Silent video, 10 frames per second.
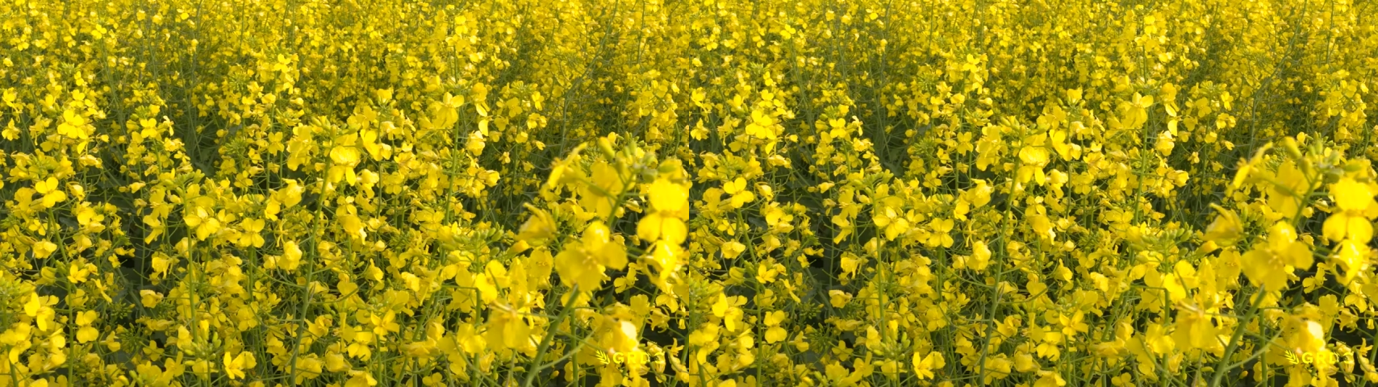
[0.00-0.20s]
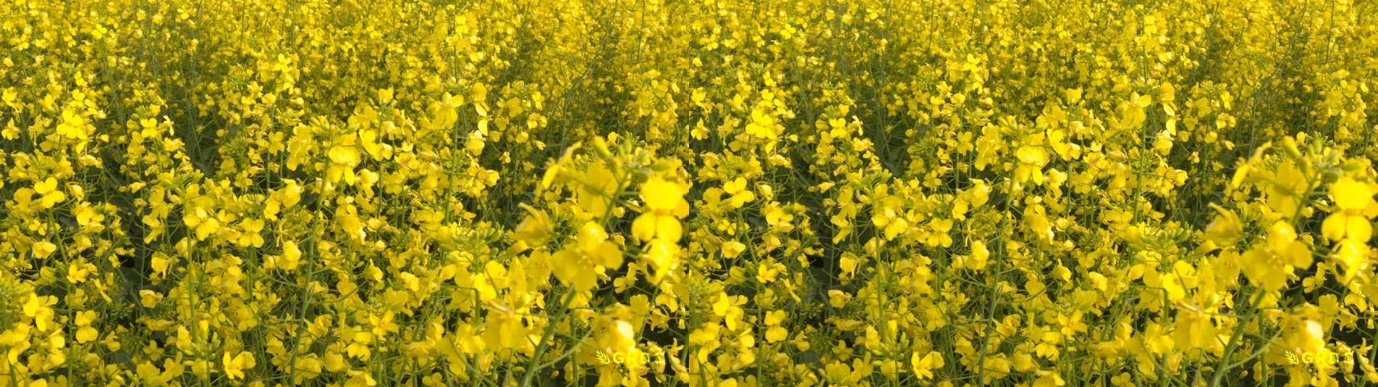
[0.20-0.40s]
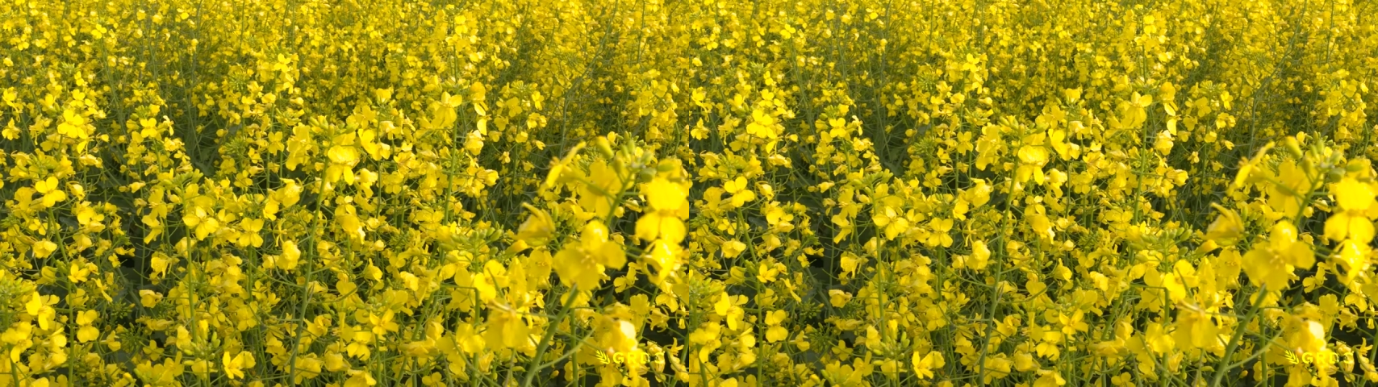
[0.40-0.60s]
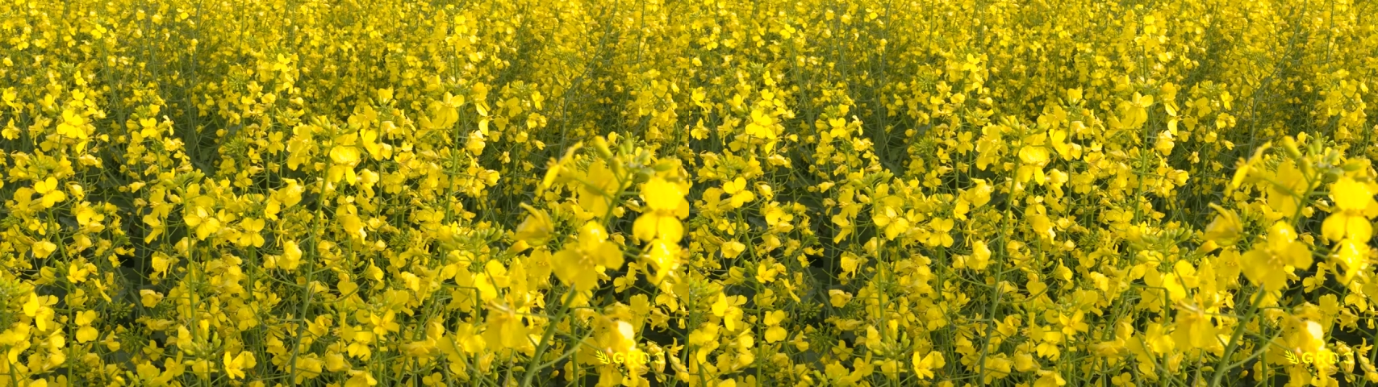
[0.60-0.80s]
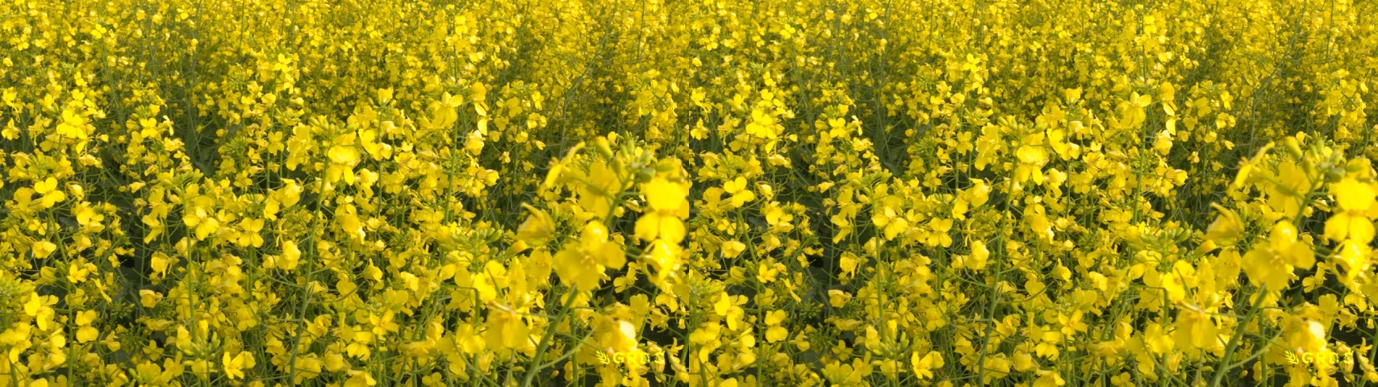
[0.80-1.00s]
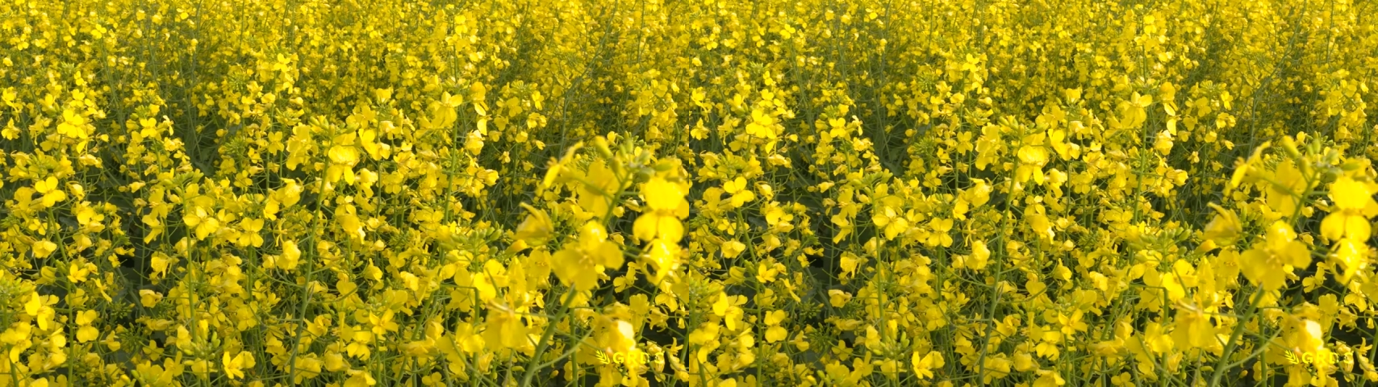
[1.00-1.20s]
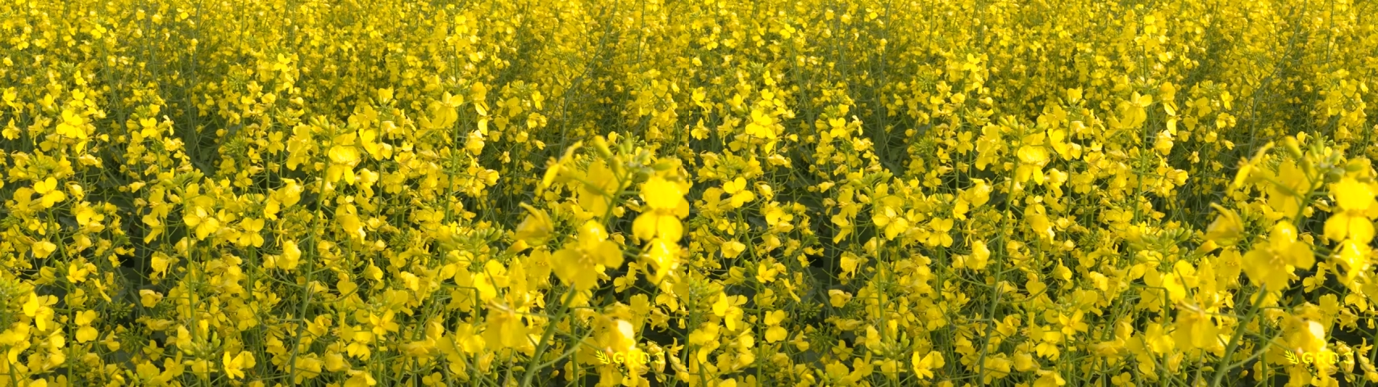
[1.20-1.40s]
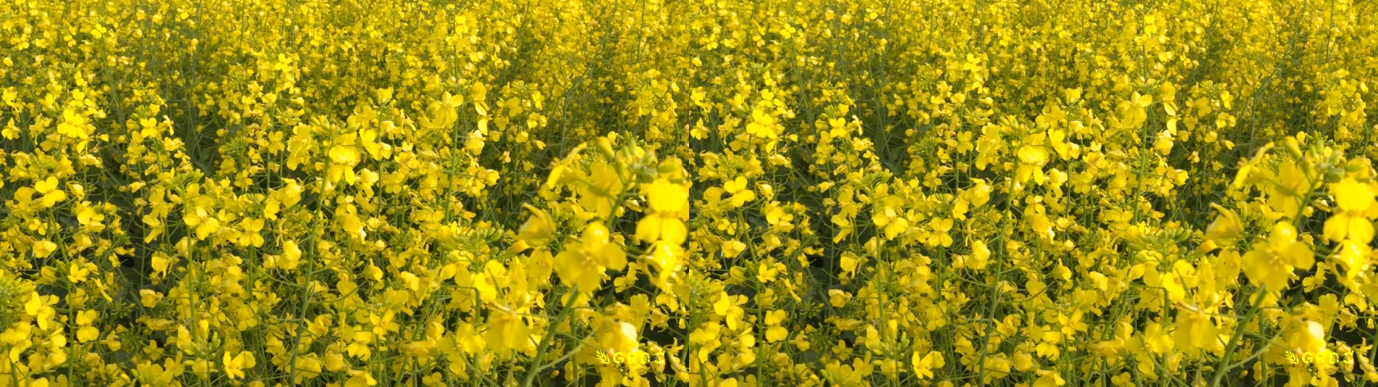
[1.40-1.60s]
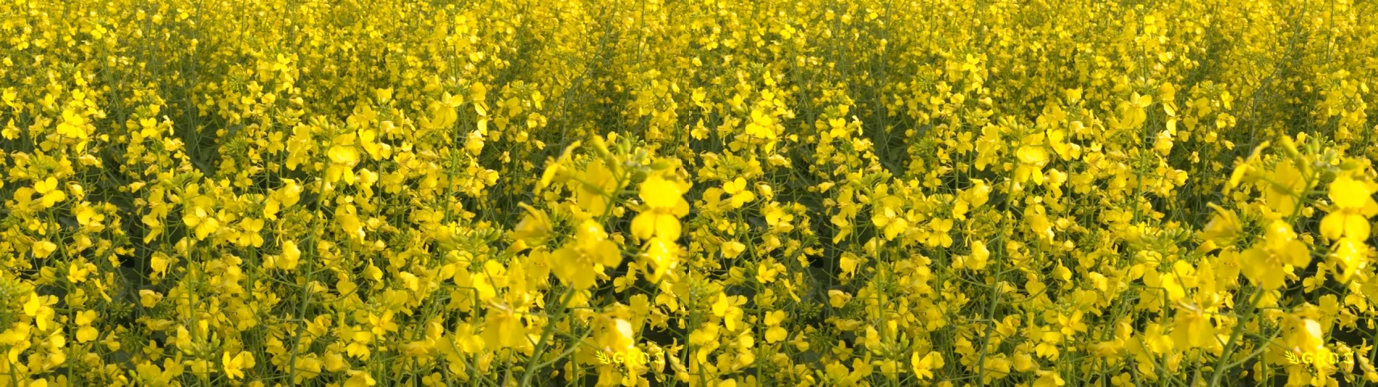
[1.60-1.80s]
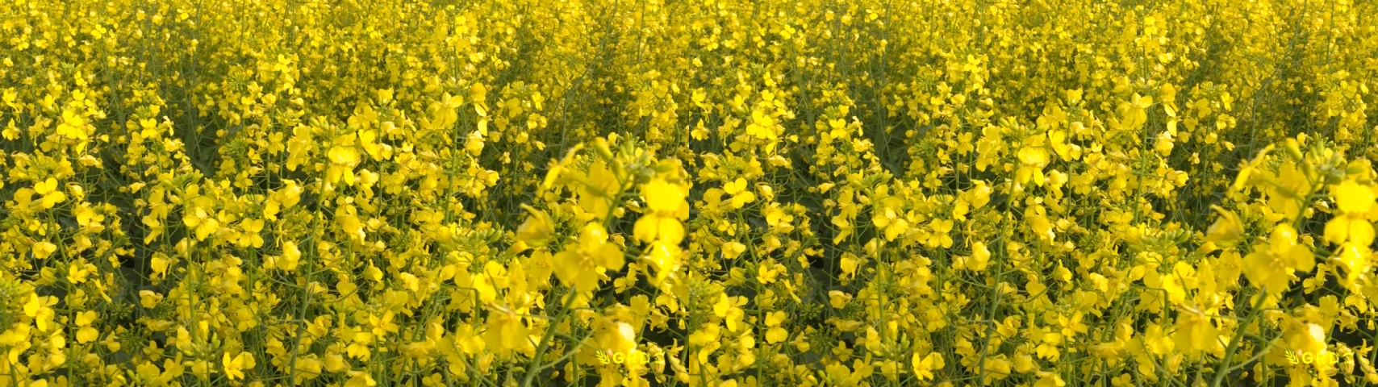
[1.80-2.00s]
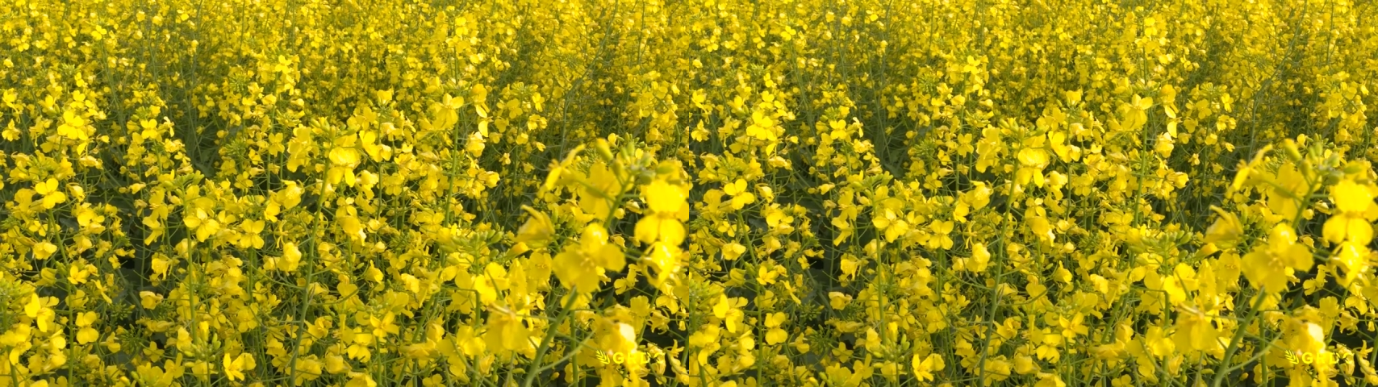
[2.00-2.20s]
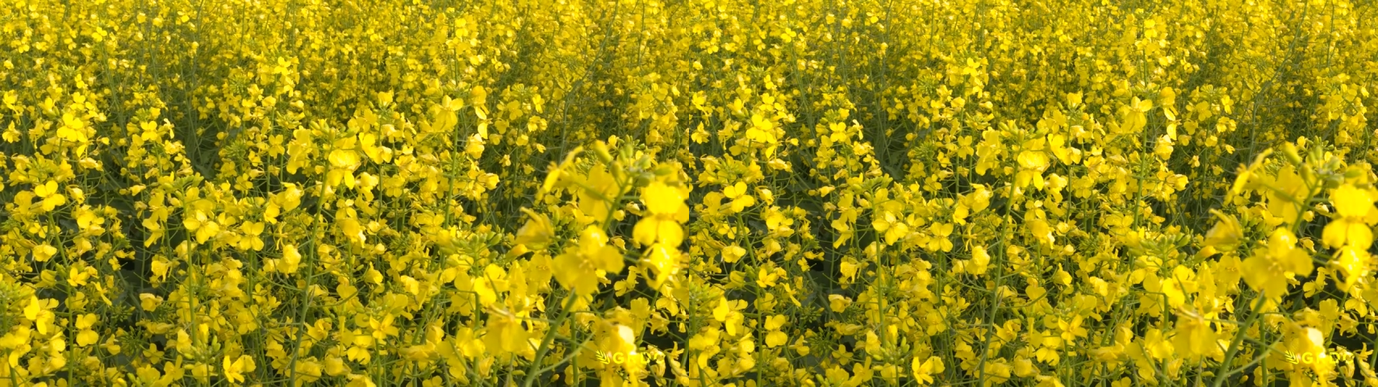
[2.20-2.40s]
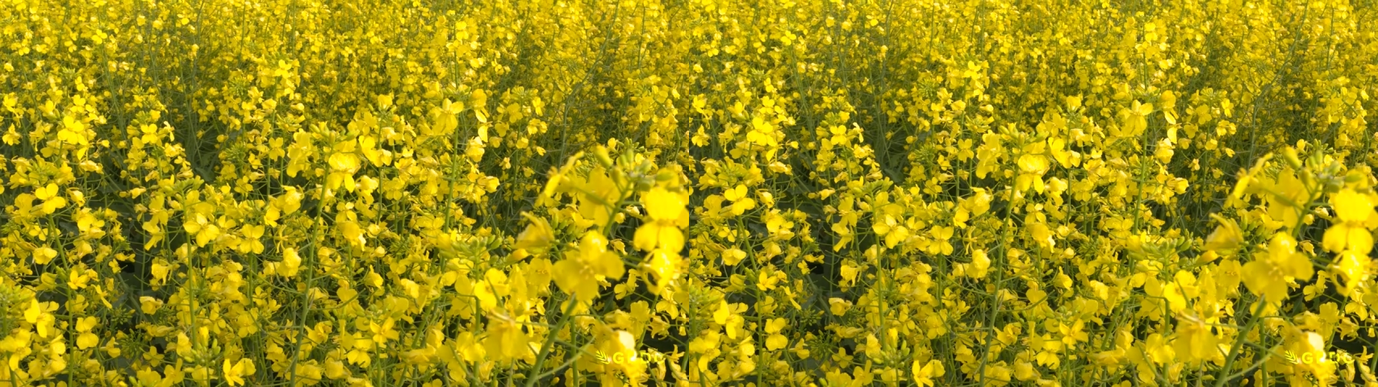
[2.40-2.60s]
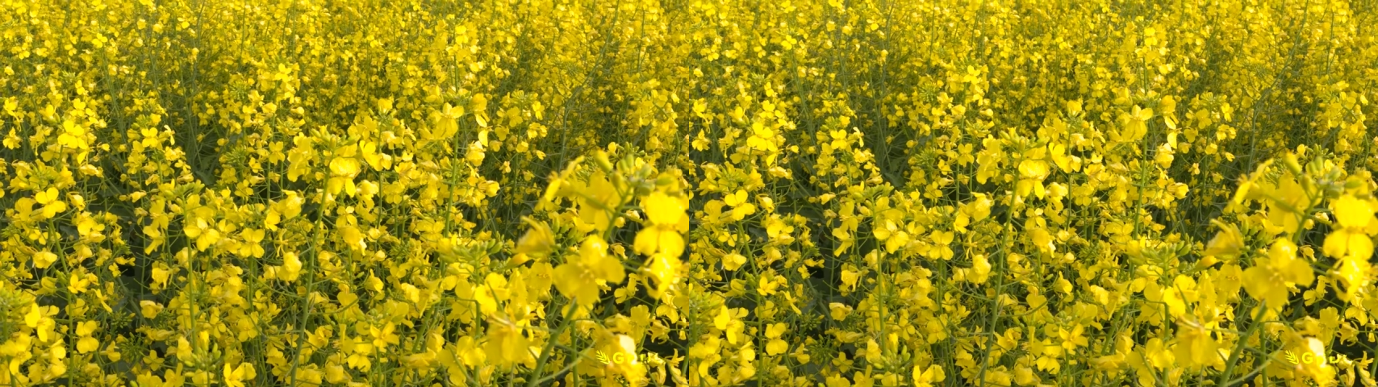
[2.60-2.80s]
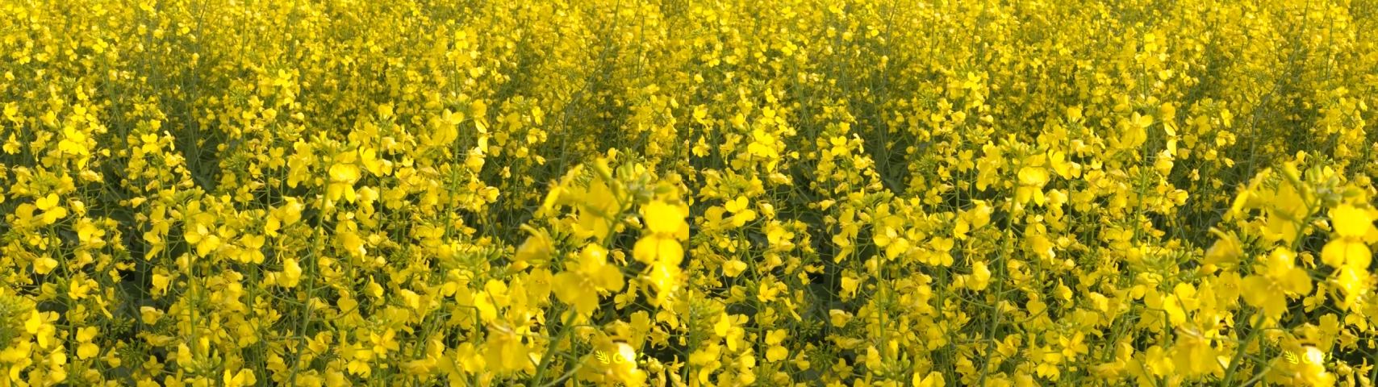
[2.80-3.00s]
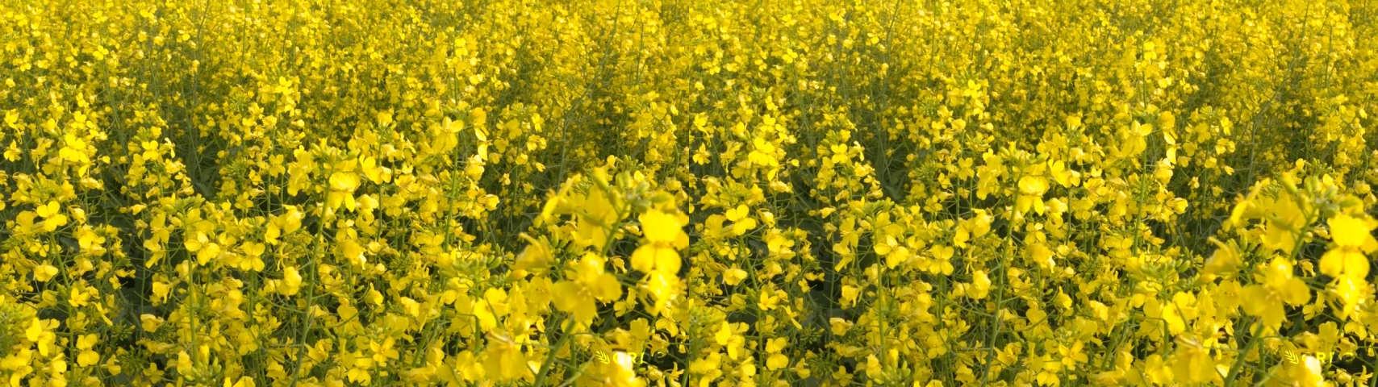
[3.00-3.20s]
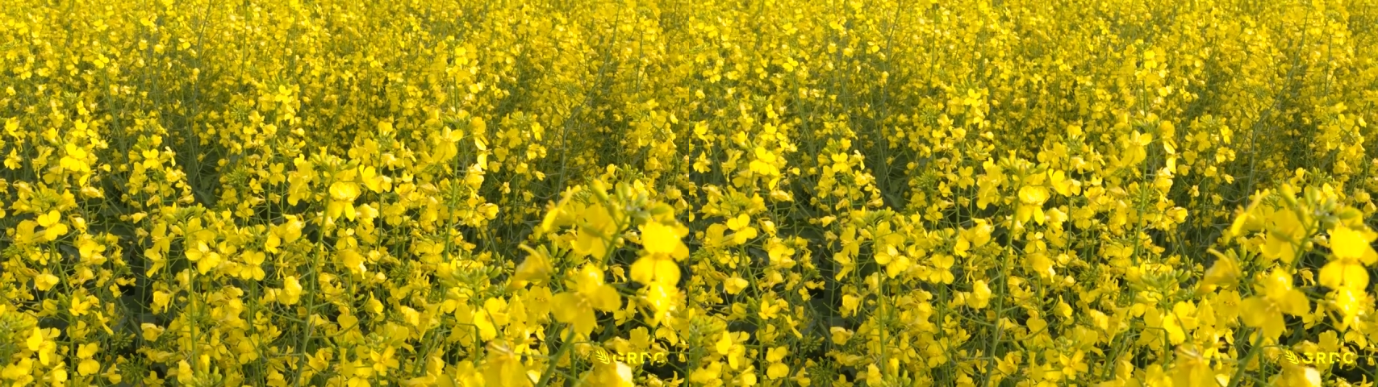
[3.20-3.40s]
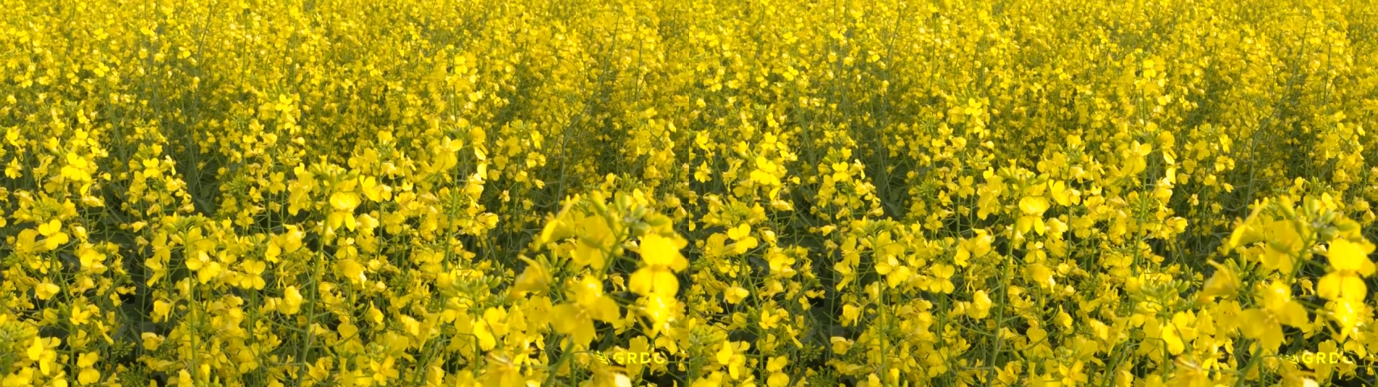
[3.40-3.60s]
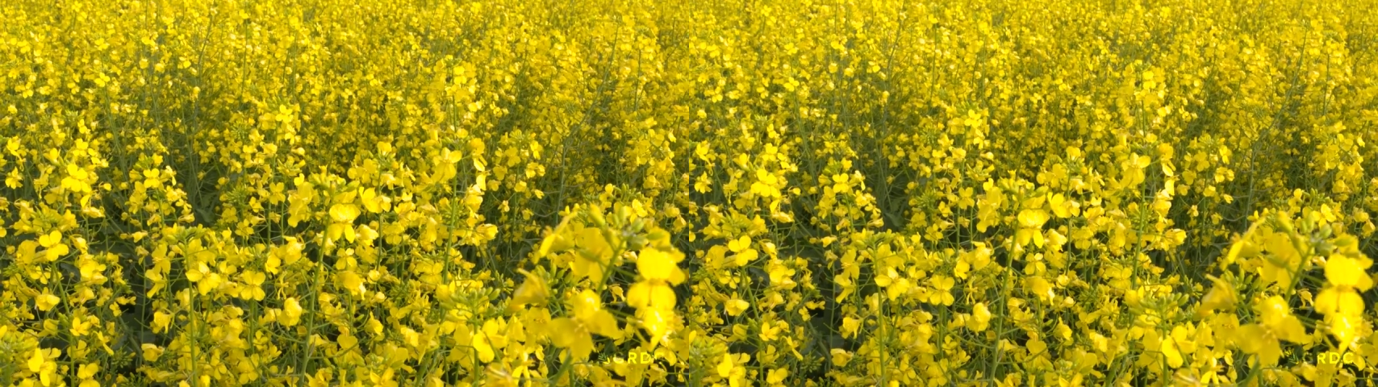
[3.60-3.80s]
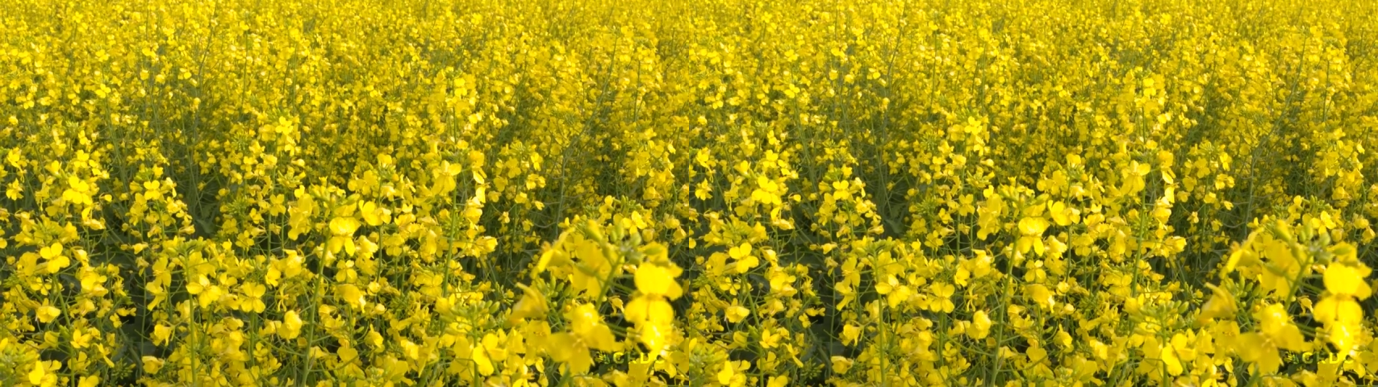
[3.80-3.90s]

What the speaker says: (no speaker visible)